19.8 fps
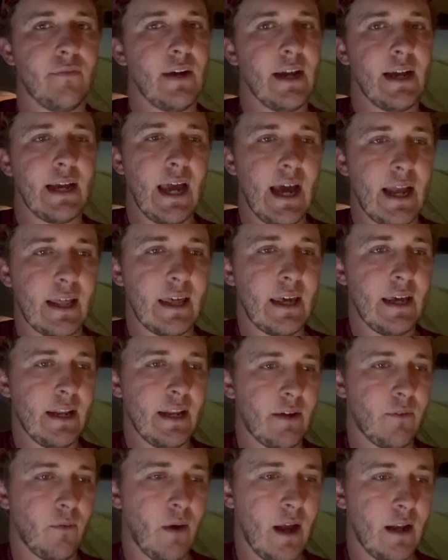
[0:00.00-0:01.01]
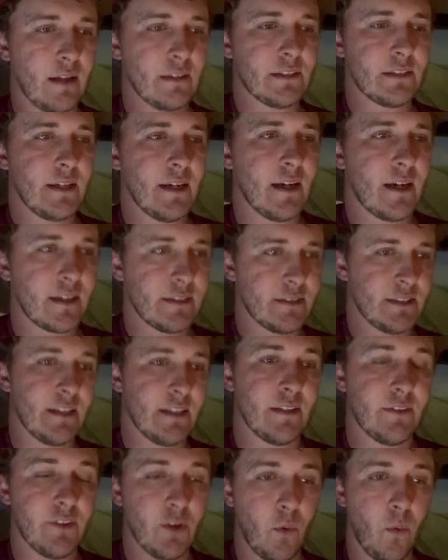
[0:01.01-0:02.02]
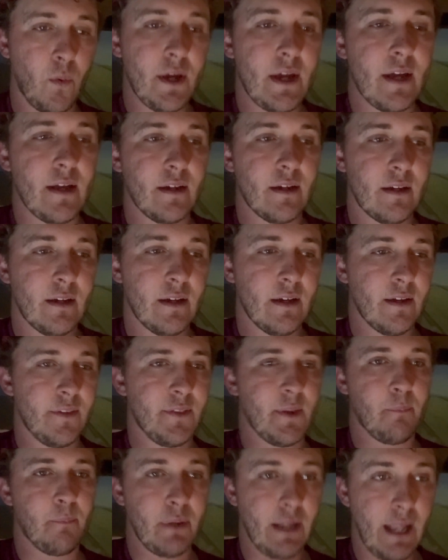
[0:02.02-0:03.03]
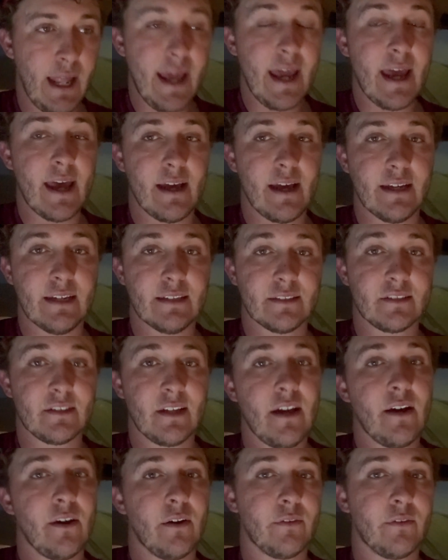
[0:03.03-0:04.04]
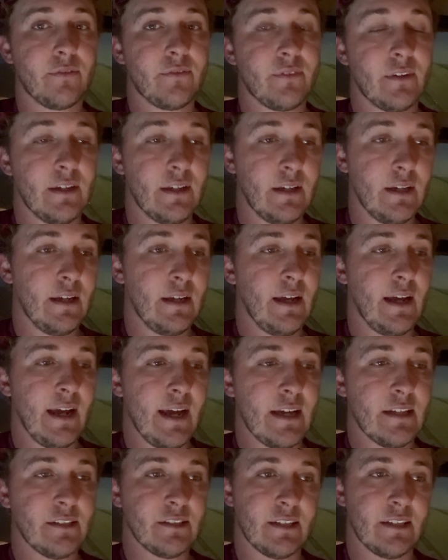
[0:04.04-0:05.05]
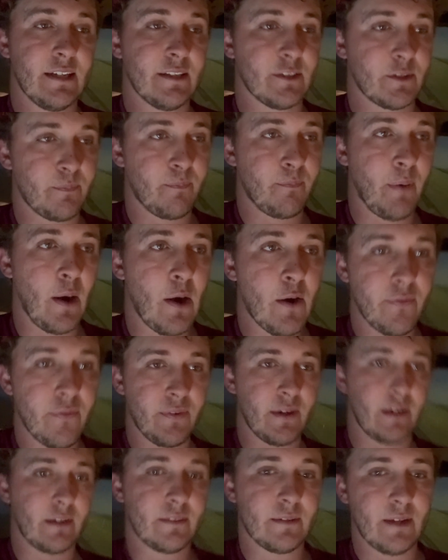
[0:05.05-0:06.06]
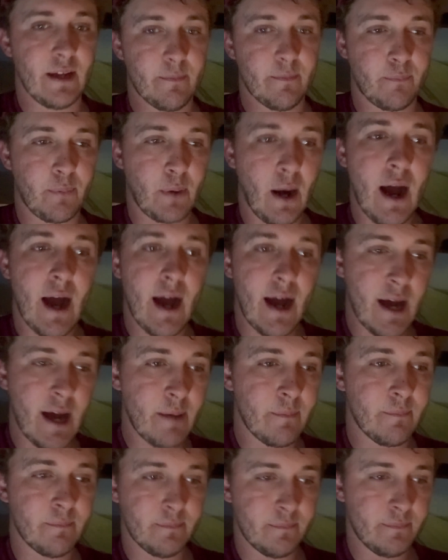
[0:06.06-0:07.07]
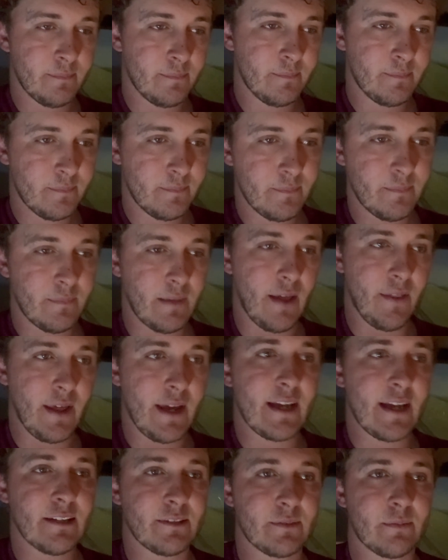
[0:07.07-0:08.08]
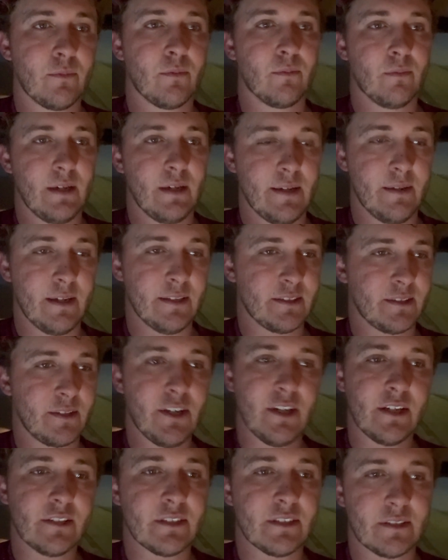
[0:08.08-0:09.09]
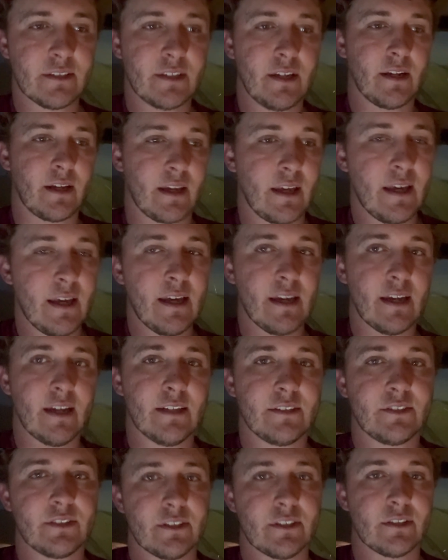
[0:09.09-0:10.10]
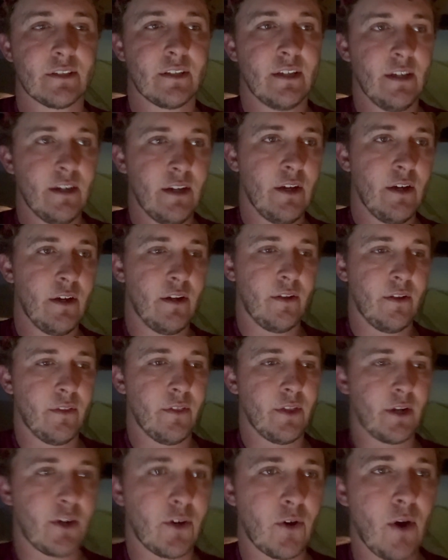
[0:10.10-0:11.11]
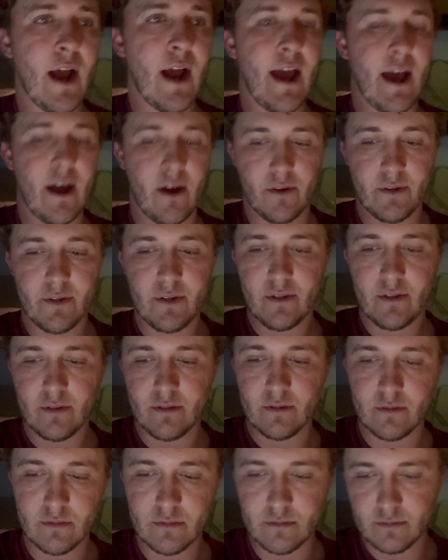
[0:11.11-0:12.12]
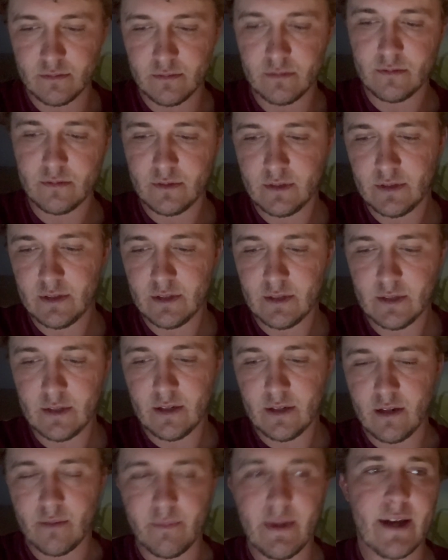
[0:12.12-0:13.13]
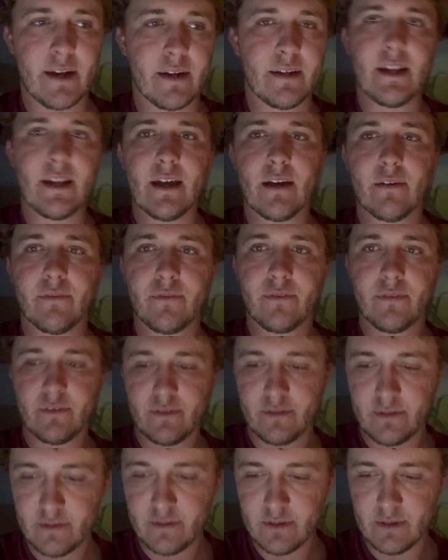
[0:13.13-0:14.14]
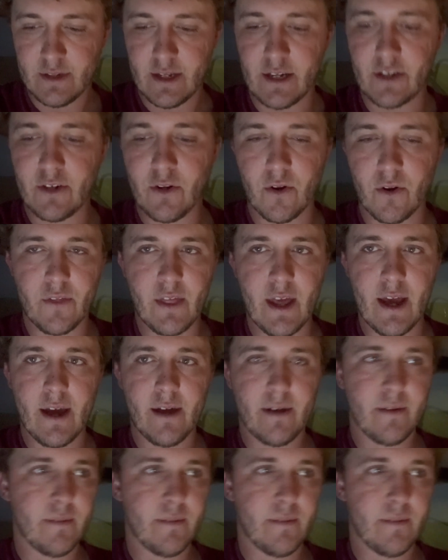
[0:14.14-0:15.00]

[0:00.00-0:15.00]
I gotta get it while it's here, because the plant itself it's perfect, prime. I think it's as good as it's gonna get. It's just the ground. I'm out of depth. Ignore that.